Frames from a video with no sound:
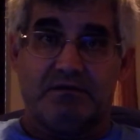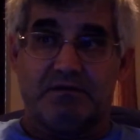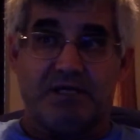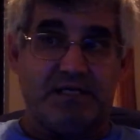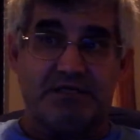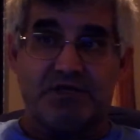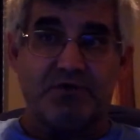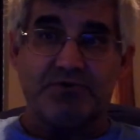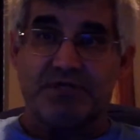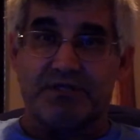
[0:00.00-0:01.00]
That
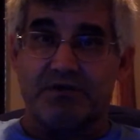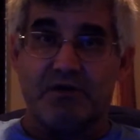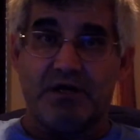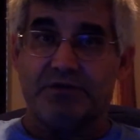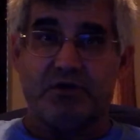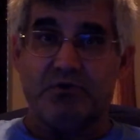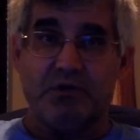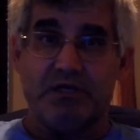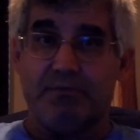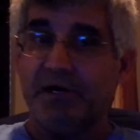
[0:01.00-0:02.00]
shows that they're not
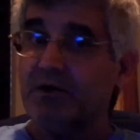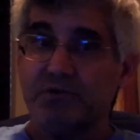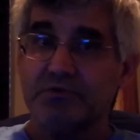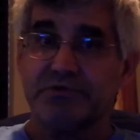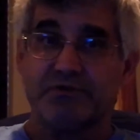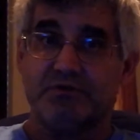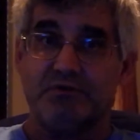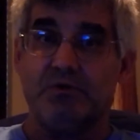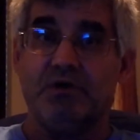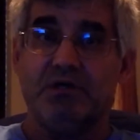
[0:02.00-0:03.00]
totally opposed
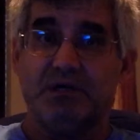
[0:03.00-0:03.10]
to